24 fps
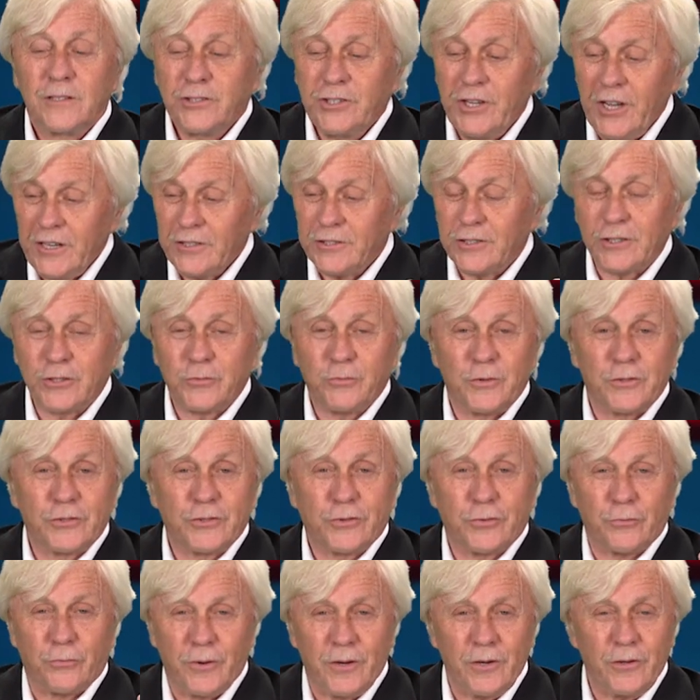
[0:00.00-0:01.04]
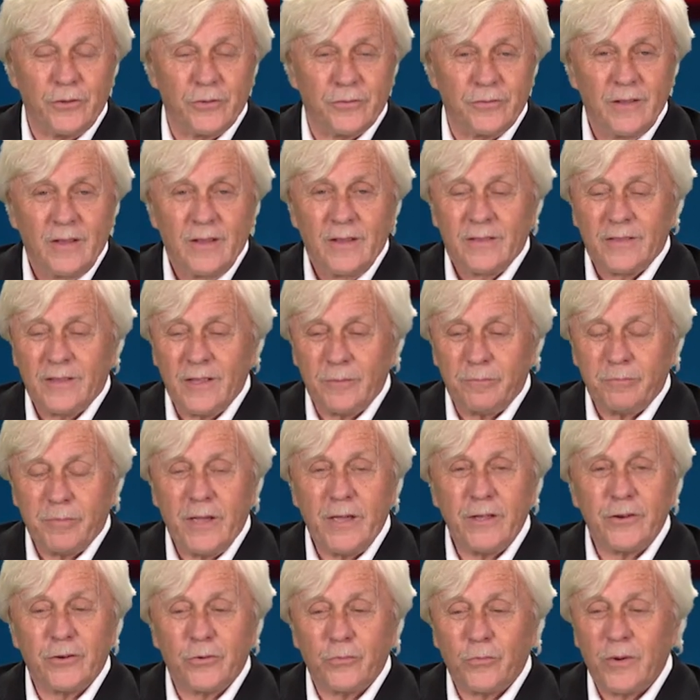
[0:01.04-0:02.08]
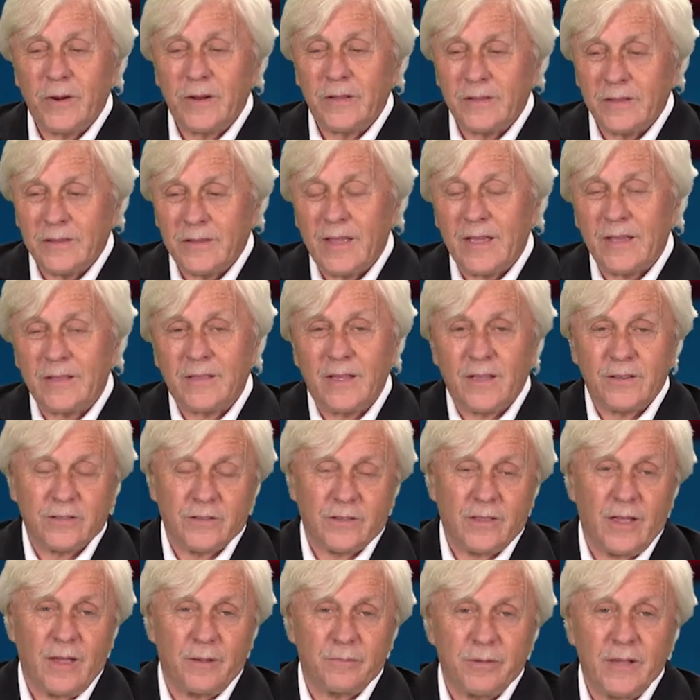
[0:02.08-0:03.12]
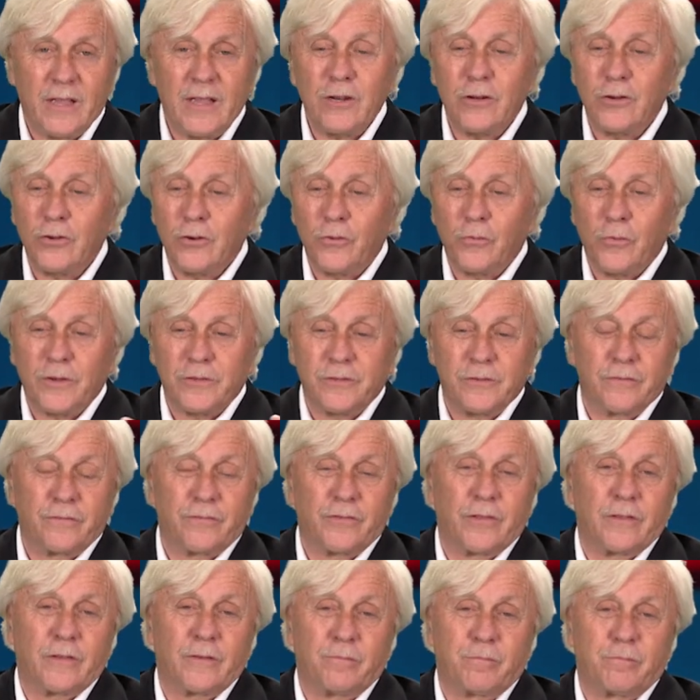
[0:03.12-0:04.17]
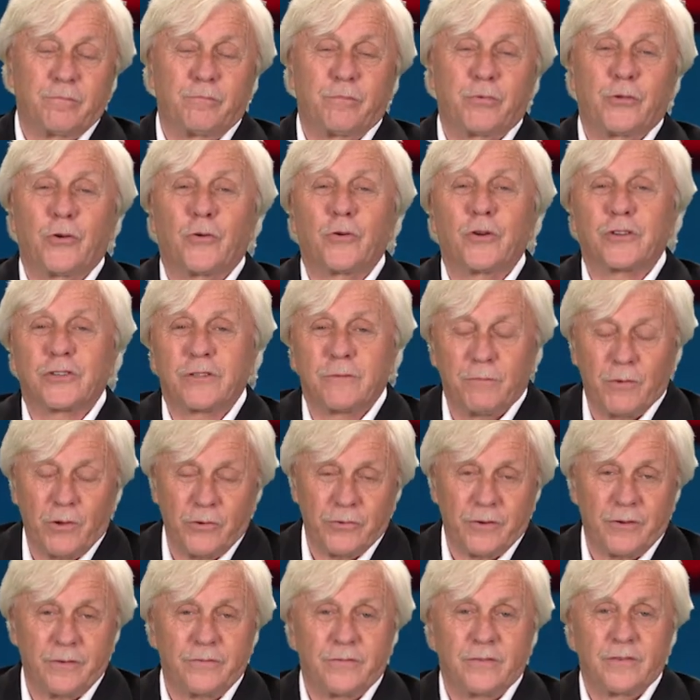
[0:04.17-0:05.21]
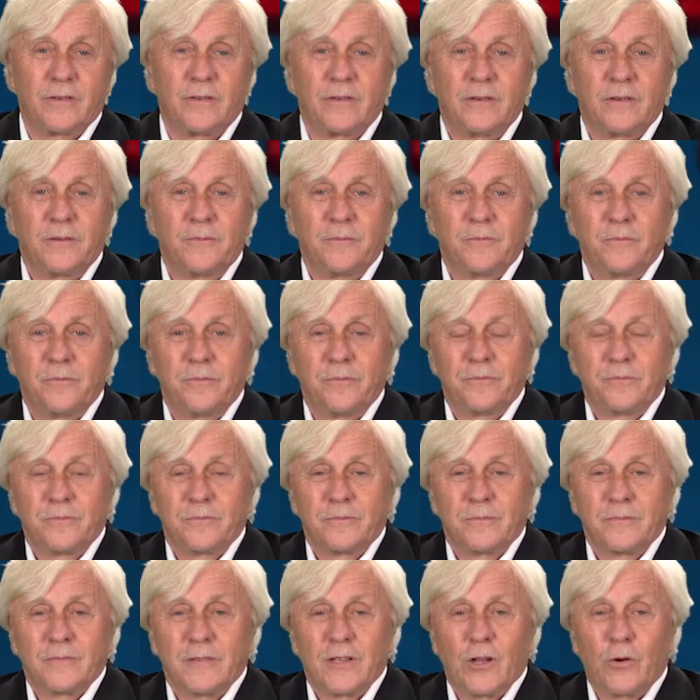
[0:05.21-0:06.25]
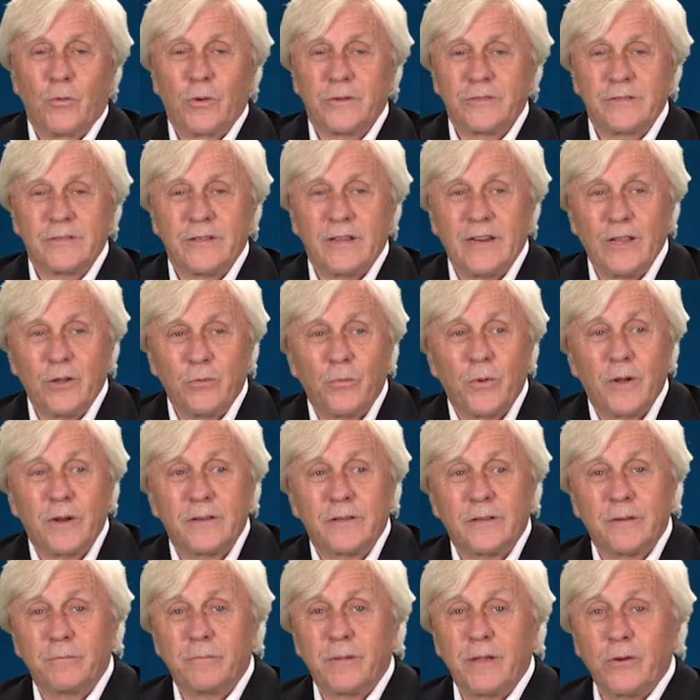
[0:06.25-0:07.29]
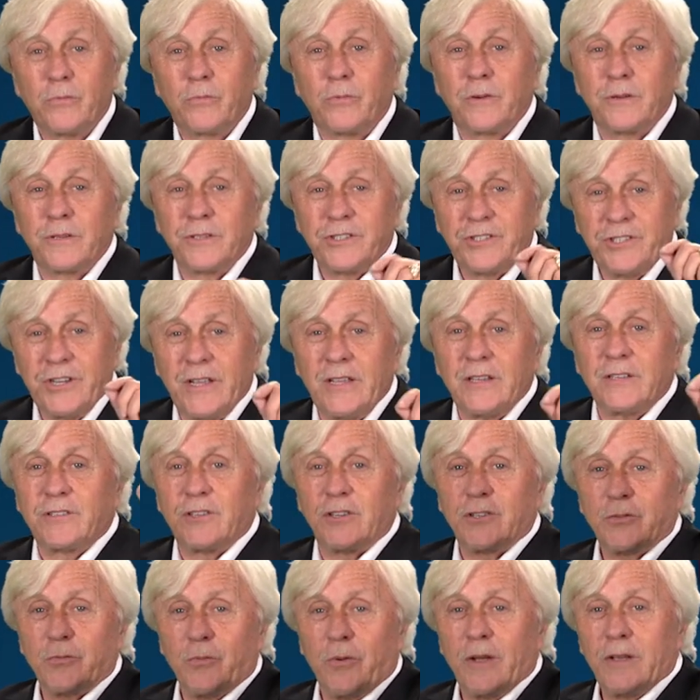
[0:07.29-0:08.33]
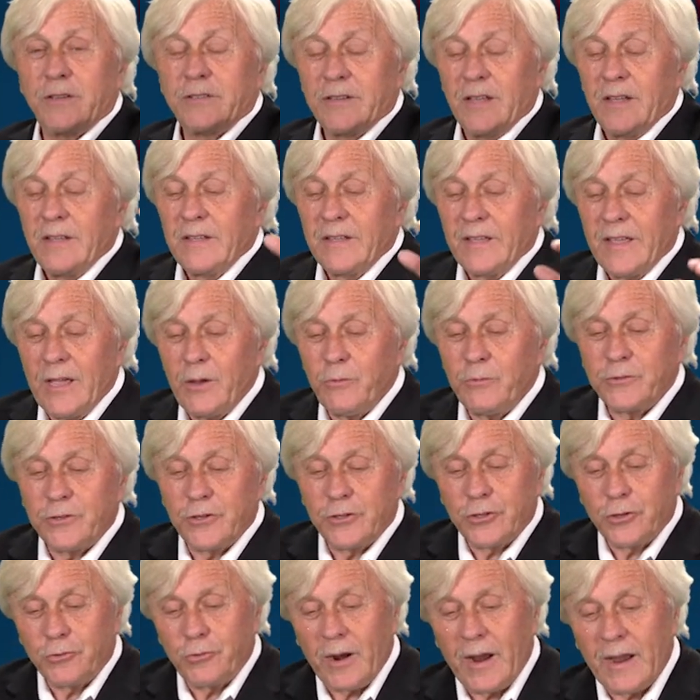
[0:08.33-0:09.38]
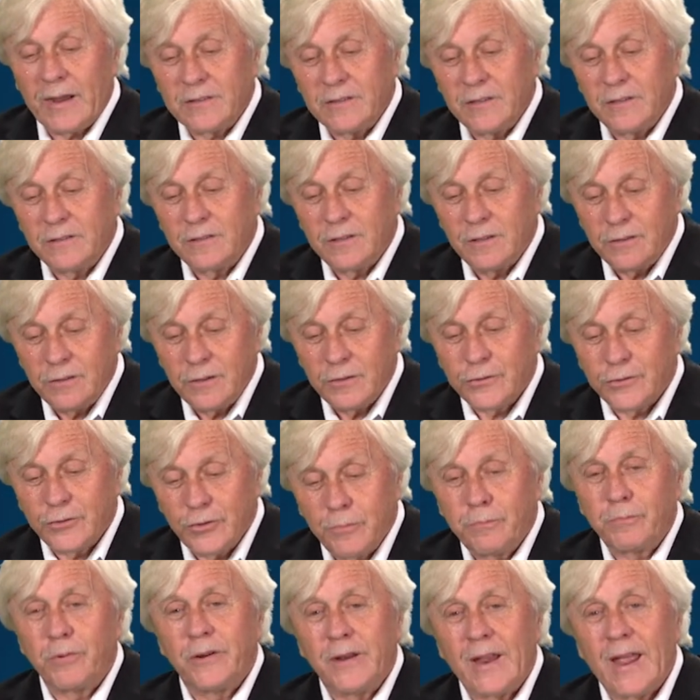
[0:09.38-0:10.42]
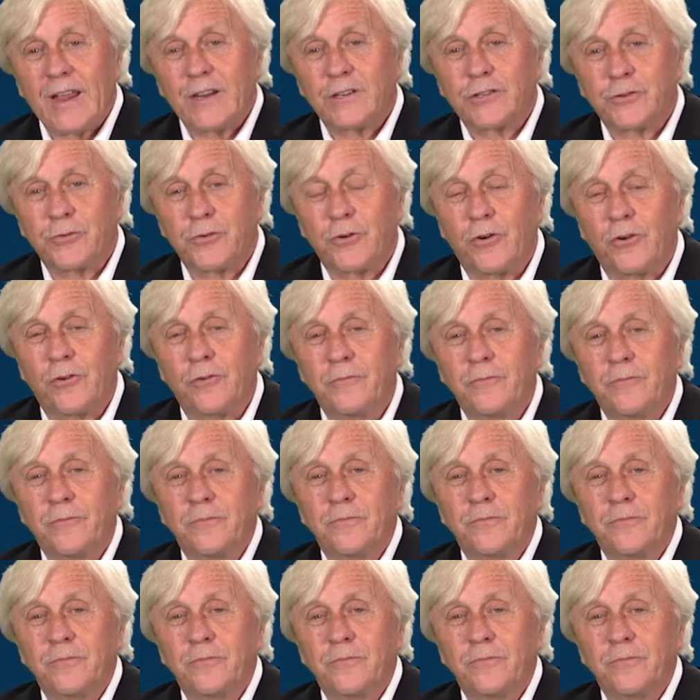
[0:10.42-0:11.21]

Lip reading: Jesus was thrilled that Peter wanted to take that step. He knew it wasn't for the purest motive. It wasn't that he wanted to be where Jesus was. He was attracted to the supernatural.